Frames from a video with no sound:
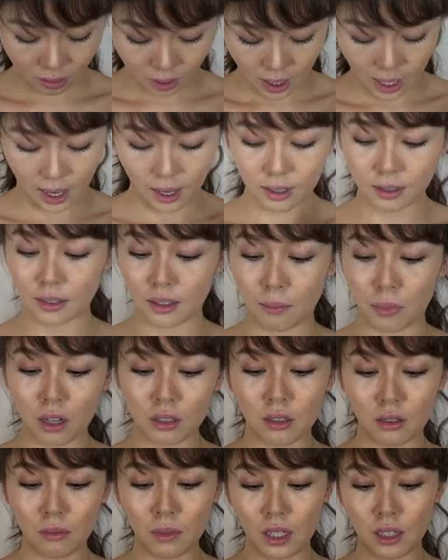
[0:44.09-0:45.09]
And the
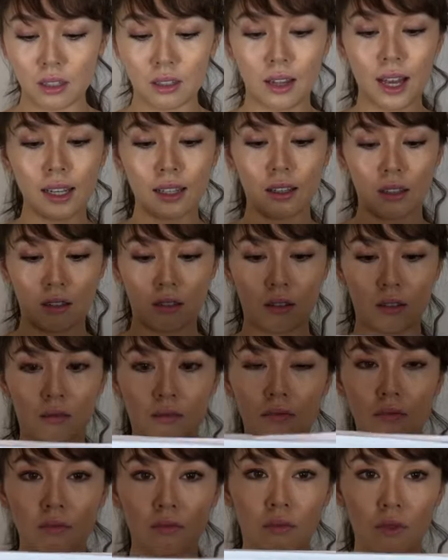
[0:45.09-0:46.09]
bottom is like this.
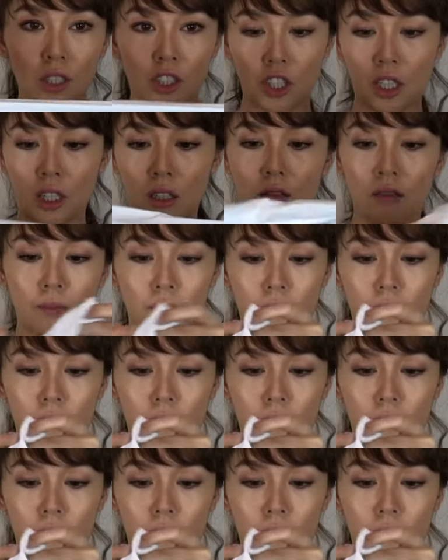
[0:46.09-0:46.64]
Really cheeky.